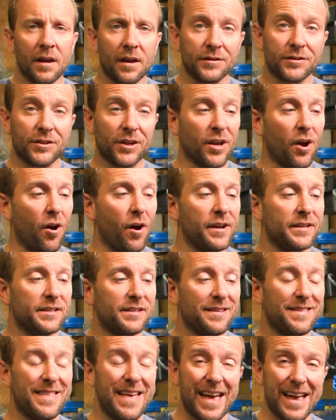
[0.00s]
So
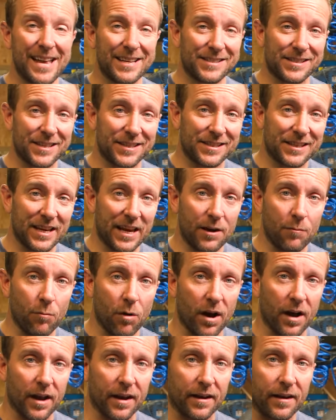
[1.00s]
guys, there's the
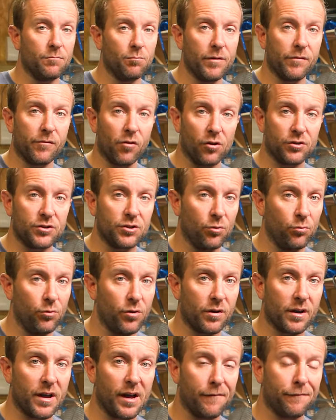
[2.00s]
C1. We've got a tool that
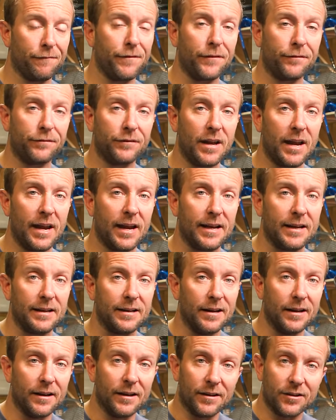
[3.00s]
will cut 15,
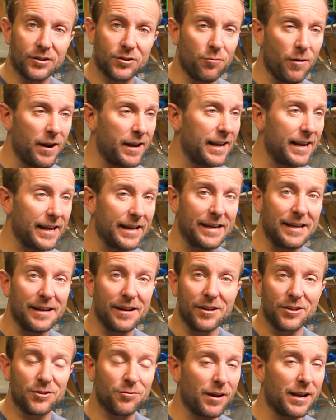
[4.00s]
20,
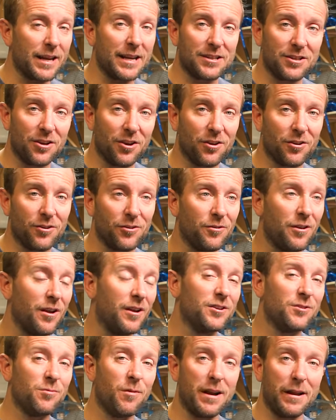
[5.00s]
22,
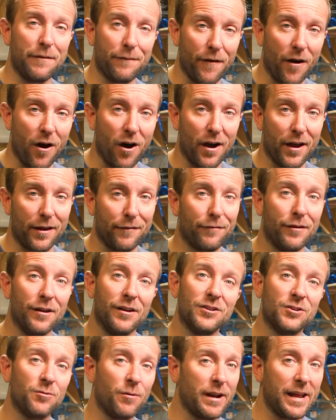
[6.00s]
25,
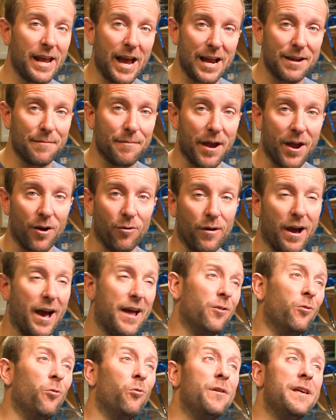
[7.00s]
28 mil,
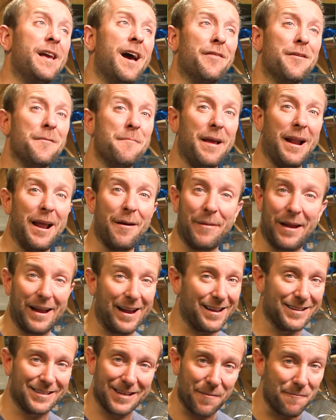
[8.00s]
and all the other
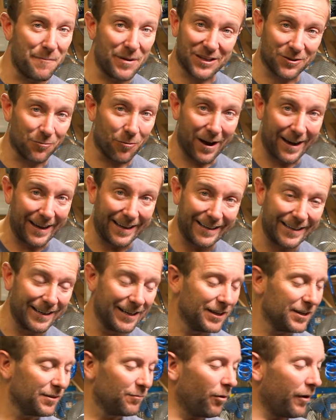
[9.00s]
millimeters in between.
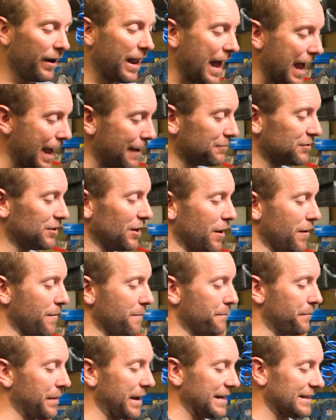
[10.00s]
What an
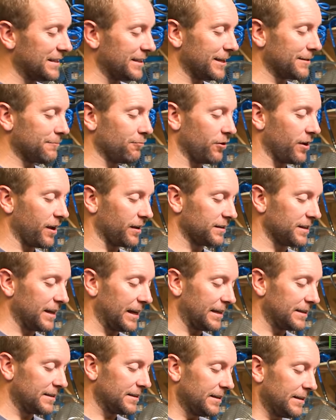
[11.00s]
absolute beast this product
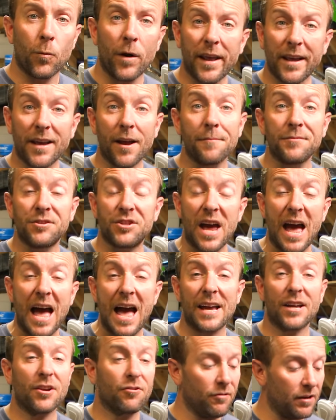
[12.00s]
is. When it comes to
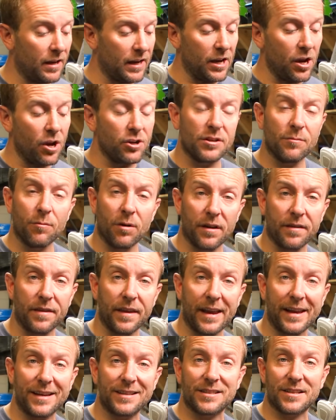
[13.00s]
accurately using one of
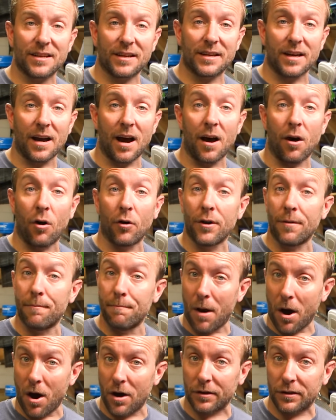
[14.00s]
these to cut on a
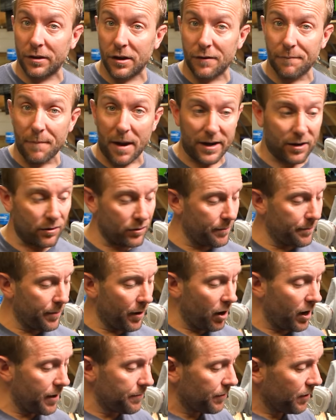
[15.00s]
mark that you've made on the
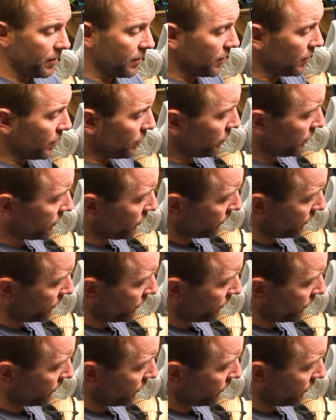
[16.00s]
pipe, we've